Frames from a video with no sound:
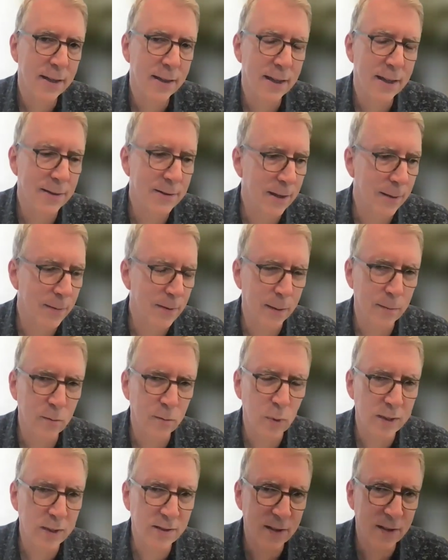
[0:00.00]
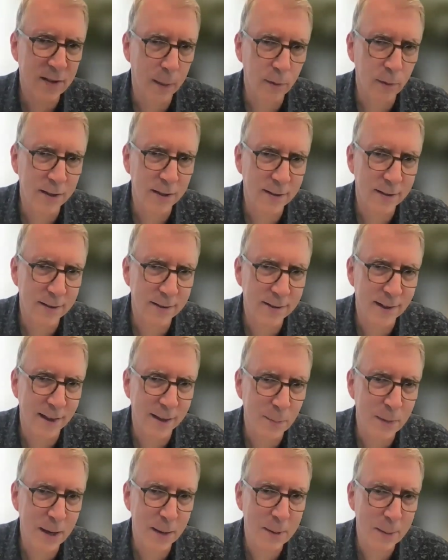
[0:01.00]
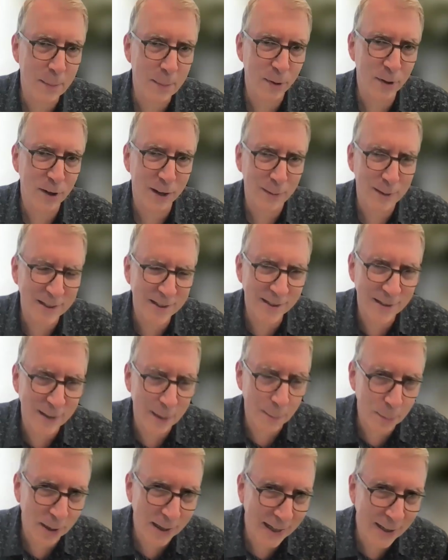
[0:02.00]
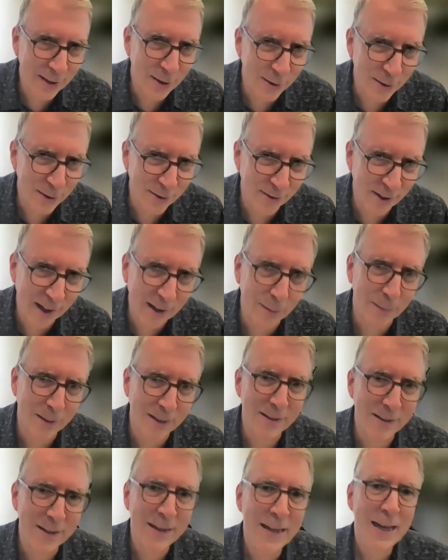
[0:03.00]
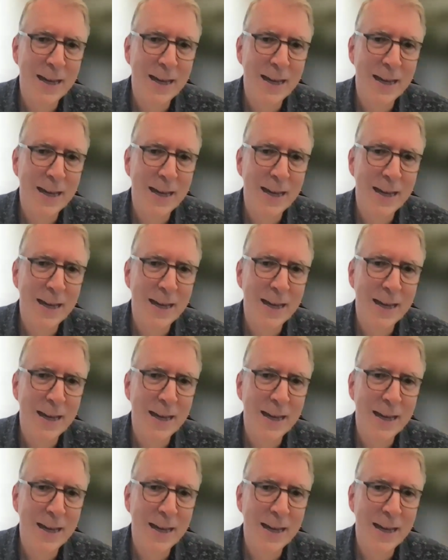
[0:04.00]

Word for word: that sometimes we stumble into this, like many people talk about stumbling into development.